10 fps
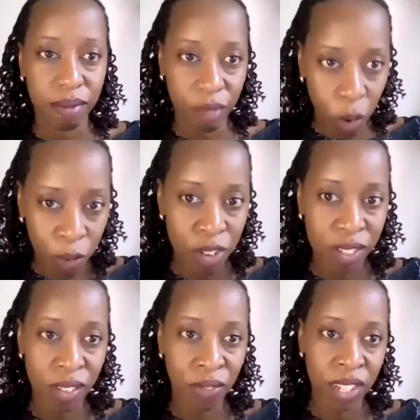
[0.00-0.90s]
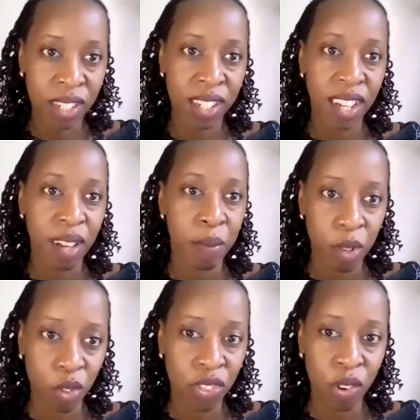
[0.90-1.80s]
conference event,
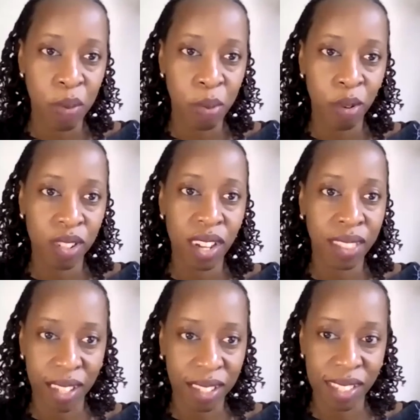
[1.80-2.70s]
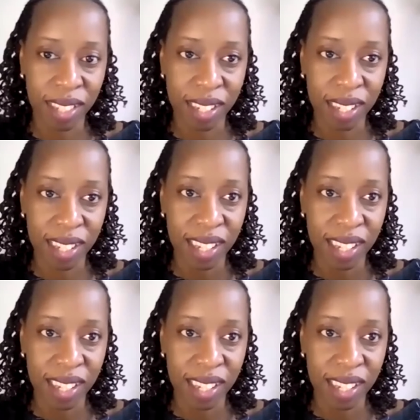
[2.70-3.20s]
produce a report, and that's it,